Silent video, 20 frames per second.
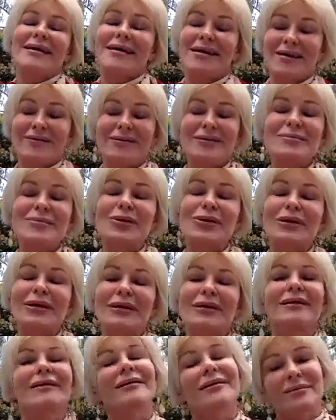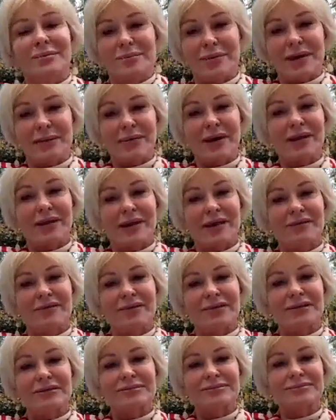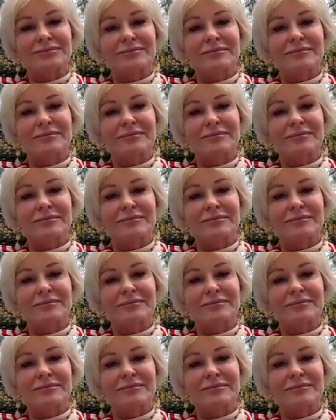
every morning by my lover.